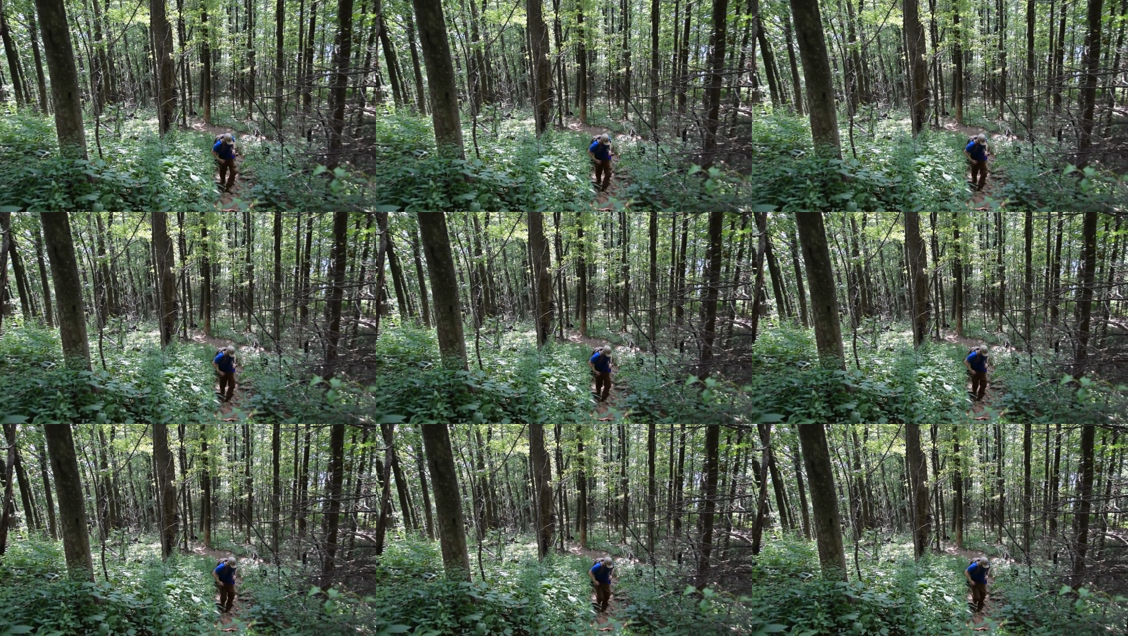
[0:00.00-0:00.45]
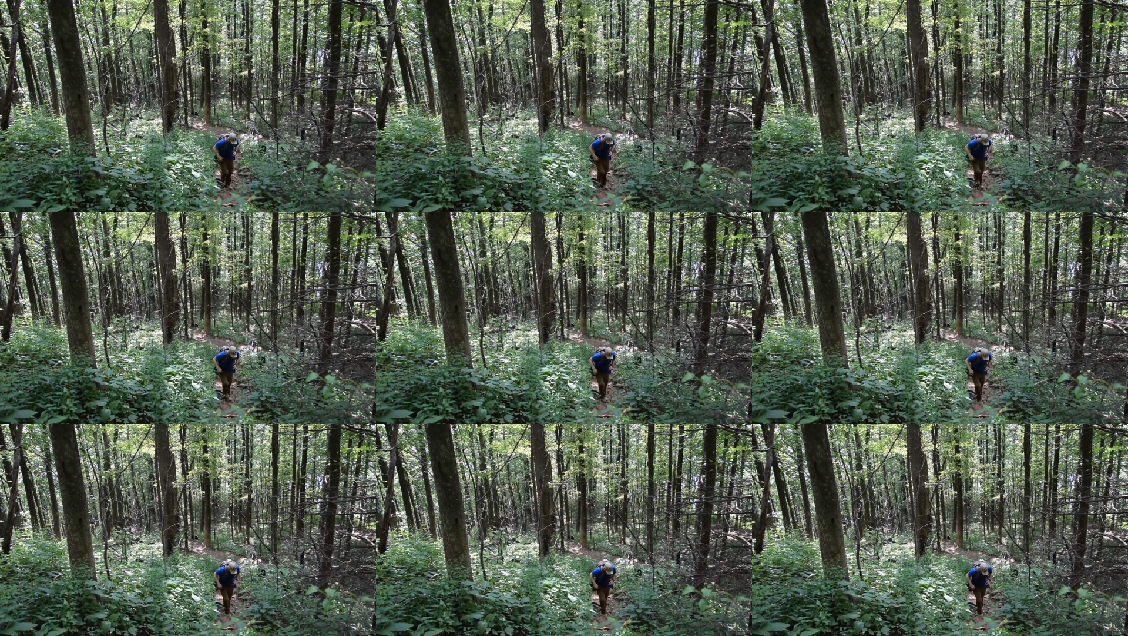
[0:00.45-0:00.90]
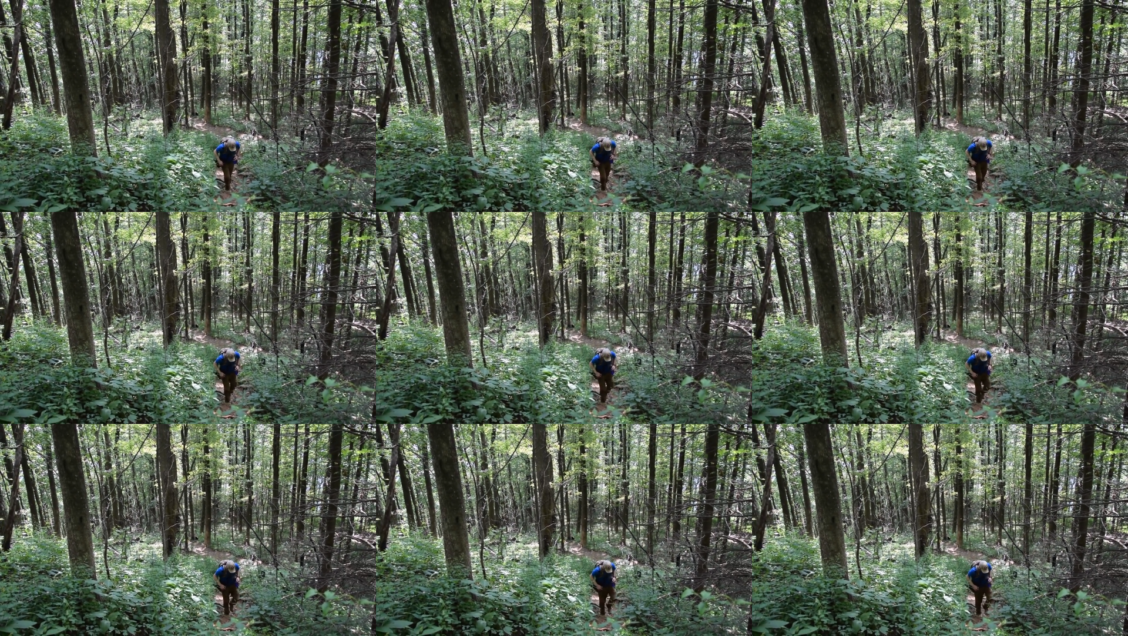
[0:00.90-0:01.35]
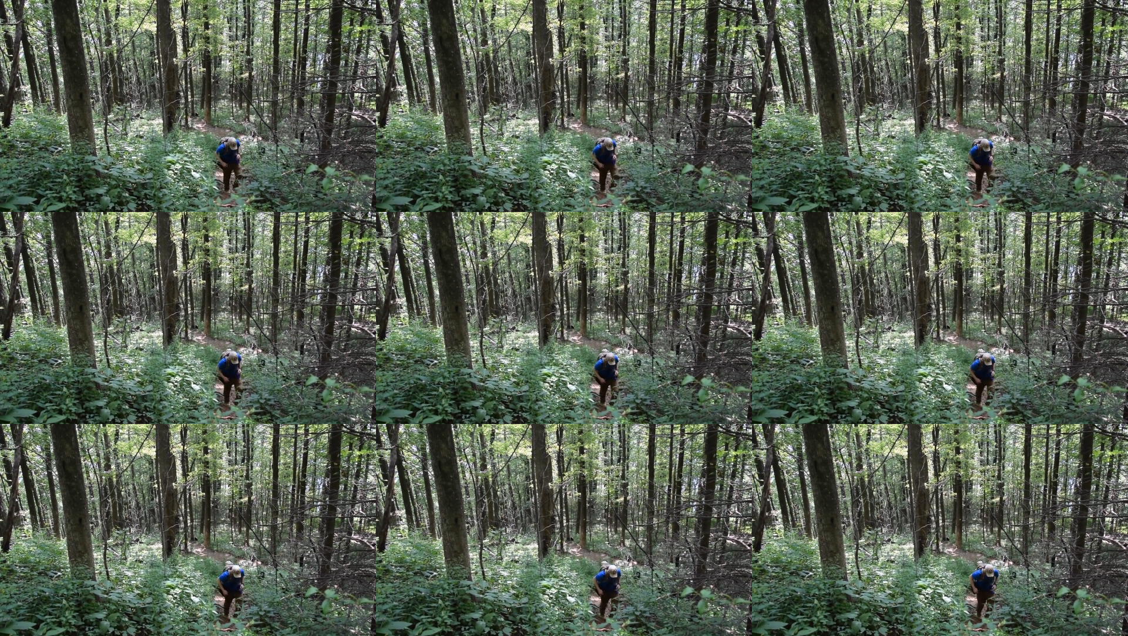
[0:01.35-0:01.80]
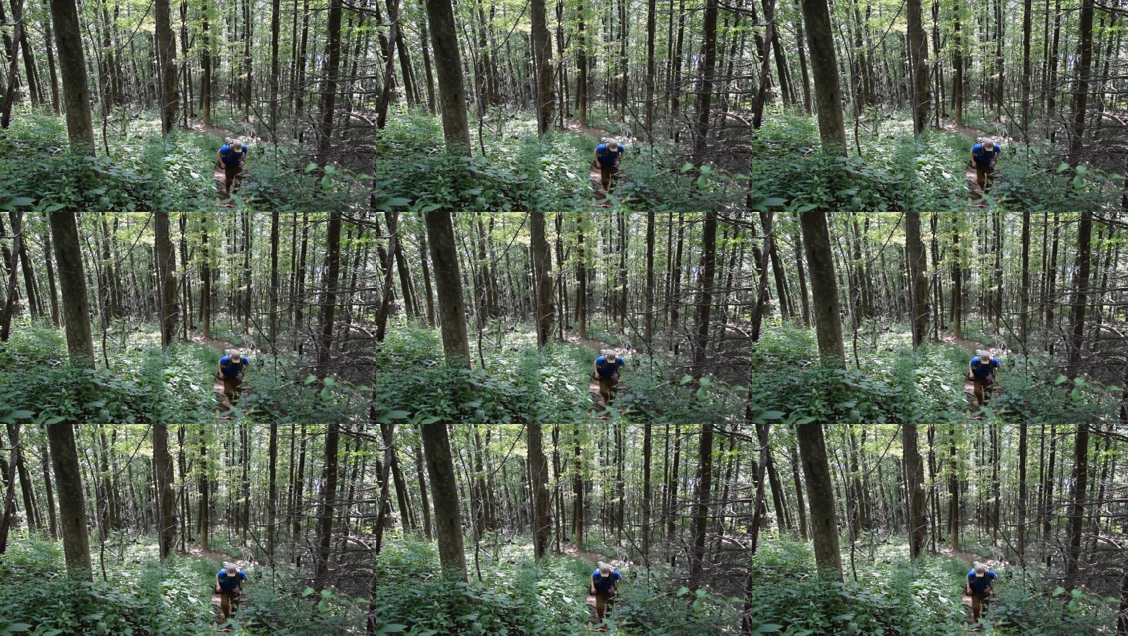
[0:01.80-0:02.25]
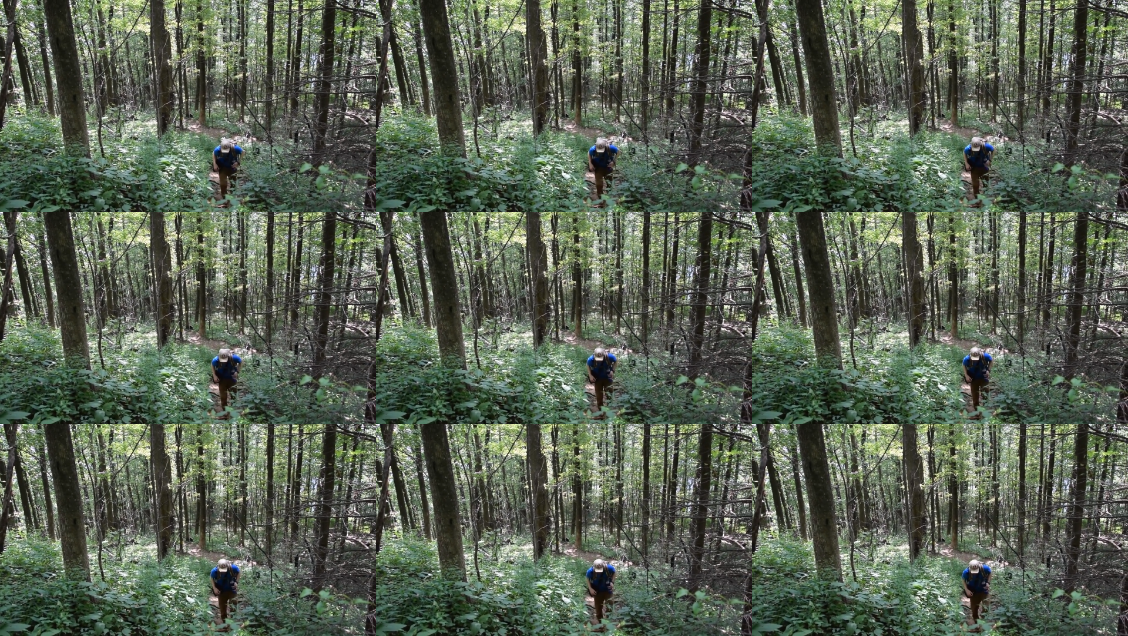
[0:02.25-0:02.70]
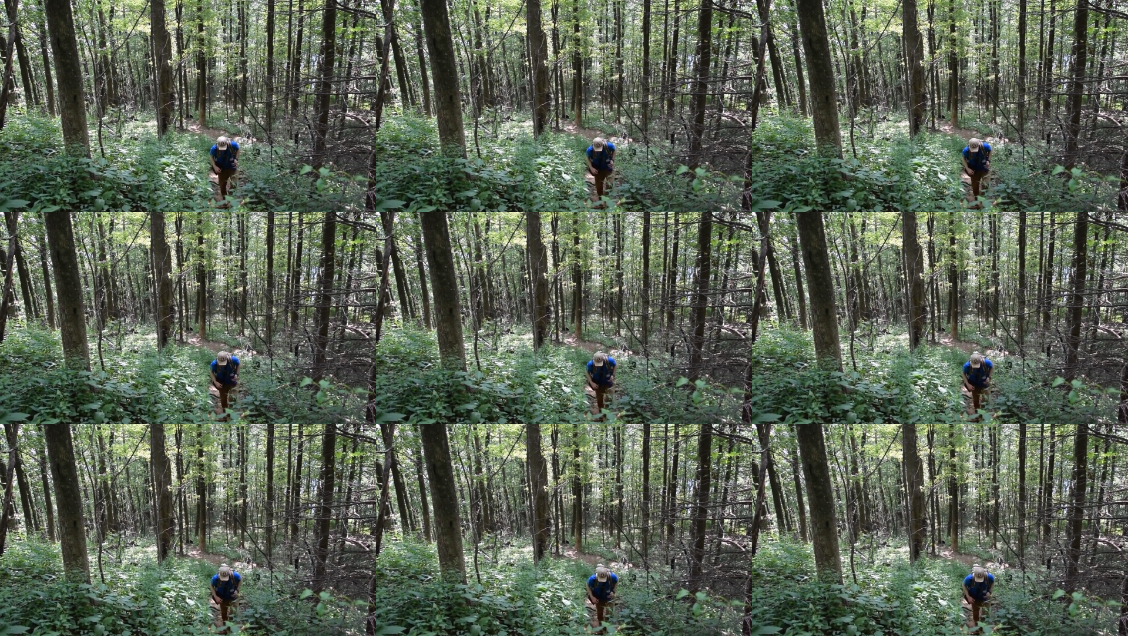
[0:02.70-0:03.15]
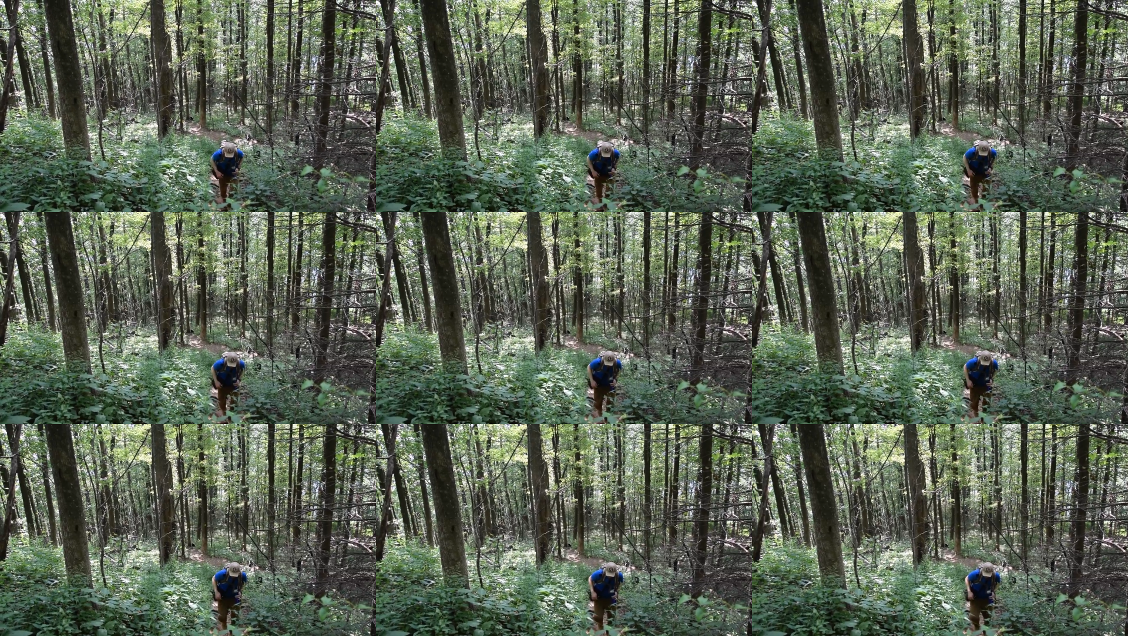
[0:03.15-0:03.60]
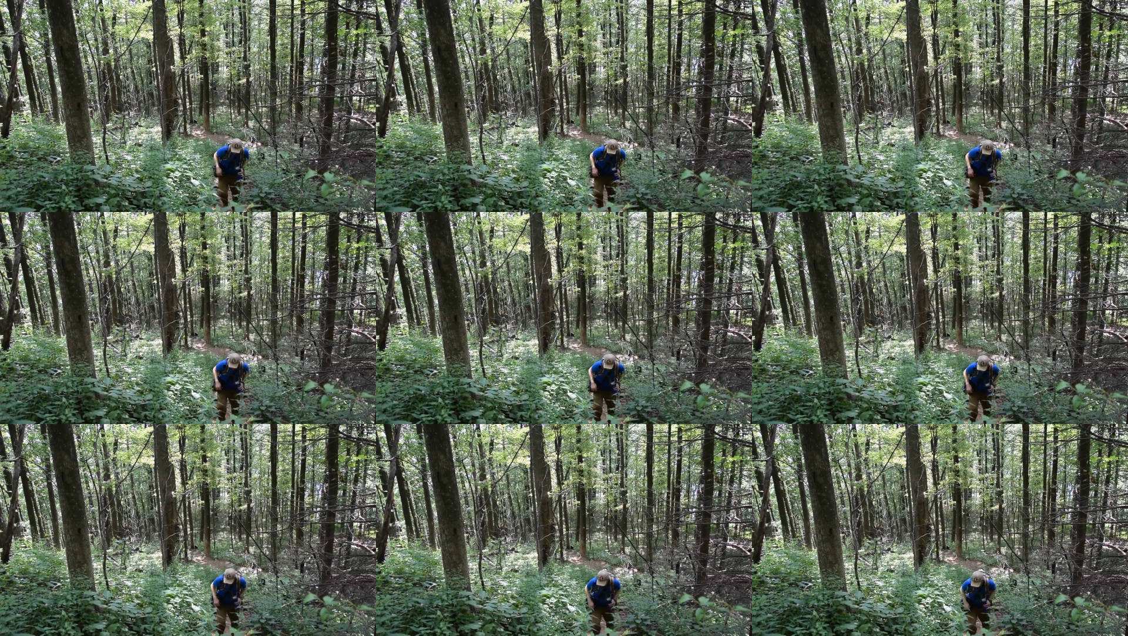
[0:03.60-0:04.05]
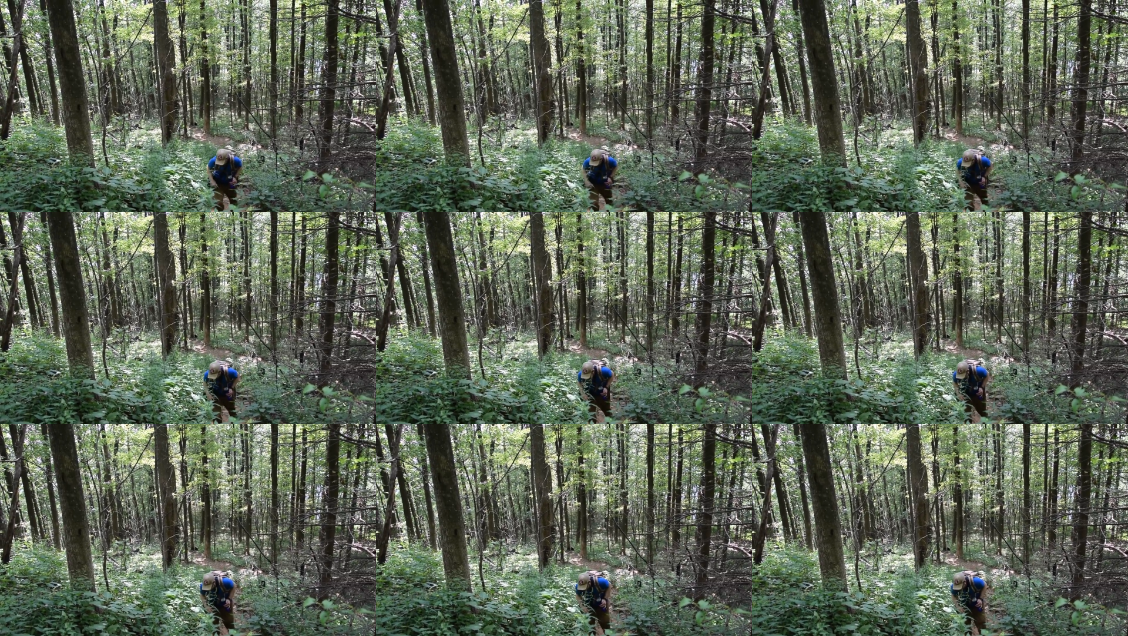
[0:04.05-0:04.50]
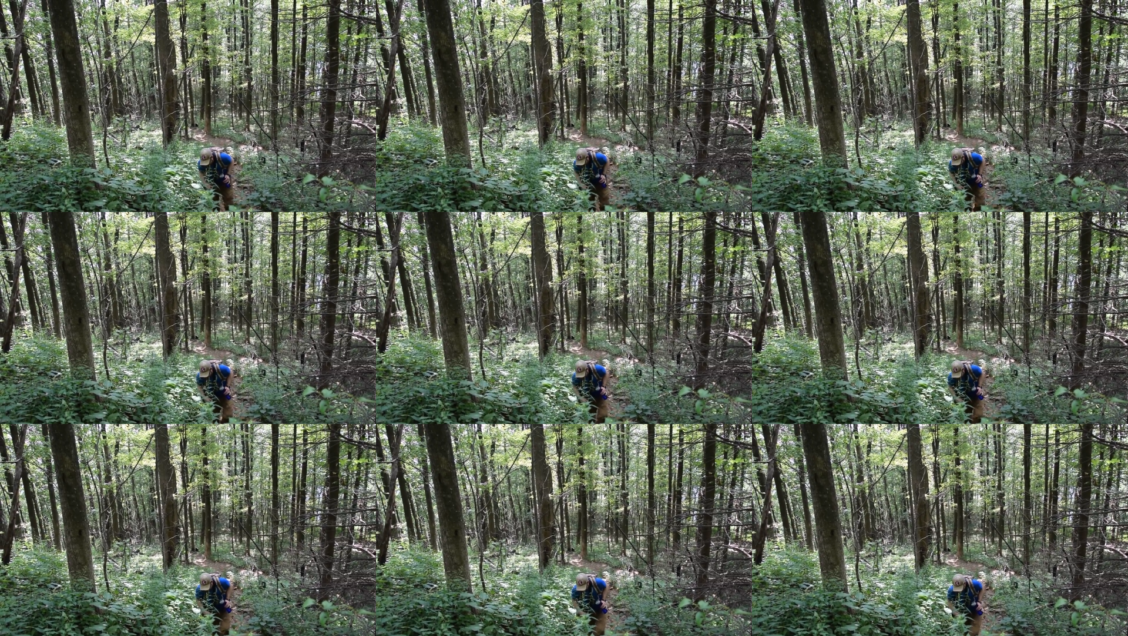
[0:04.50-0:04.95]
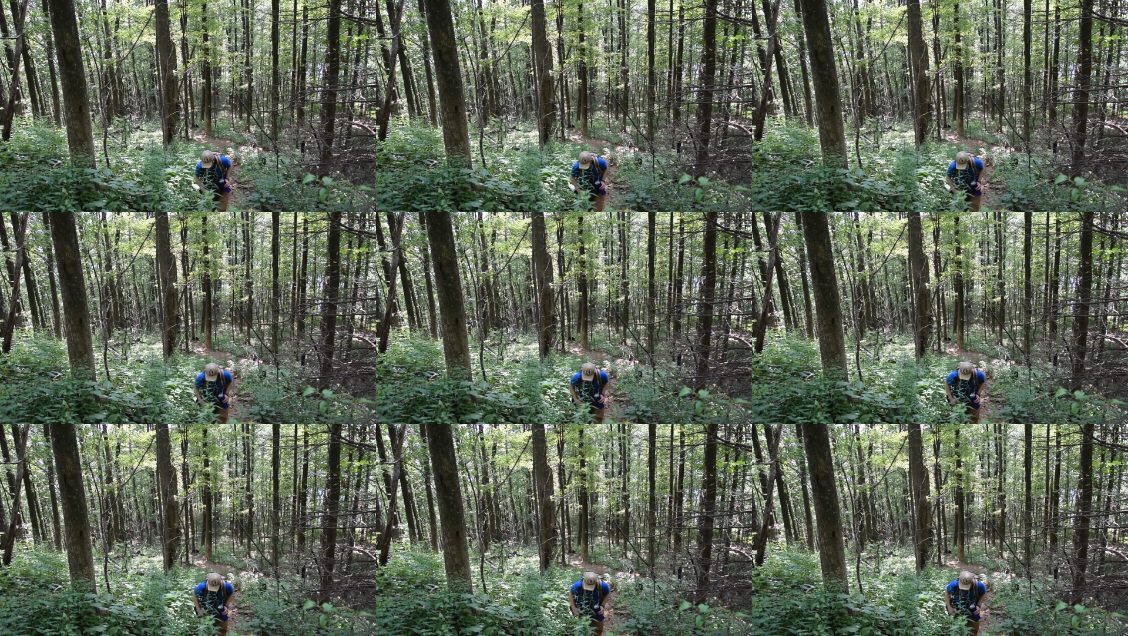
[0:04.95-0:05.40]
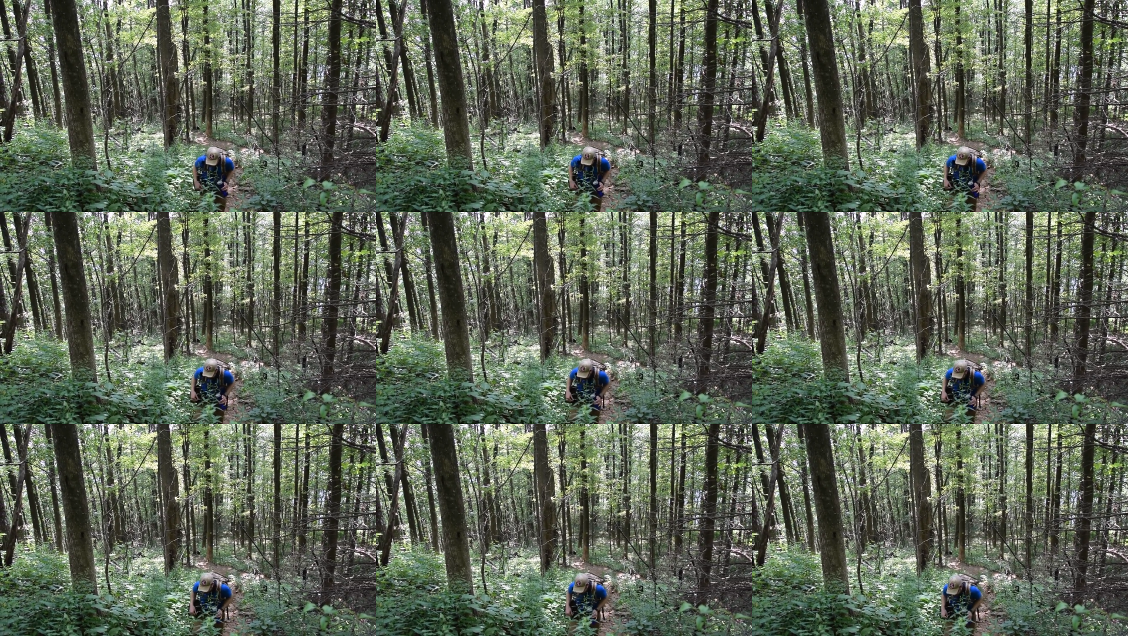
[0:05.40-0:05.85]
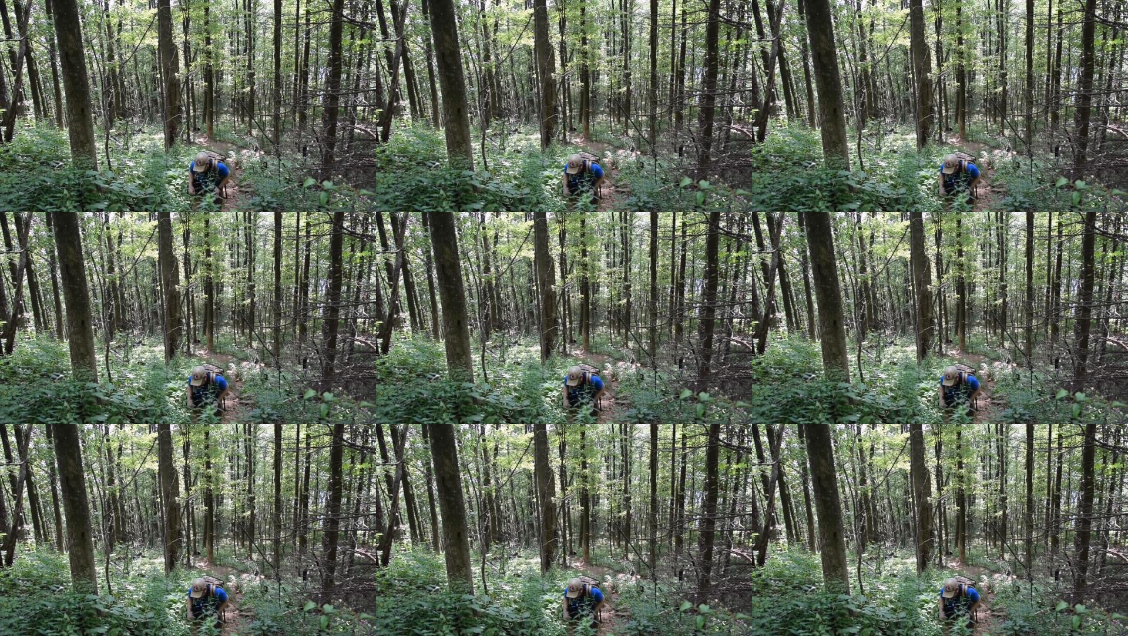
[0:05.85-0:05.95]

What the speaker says: No face is visible, so there are no lips to read.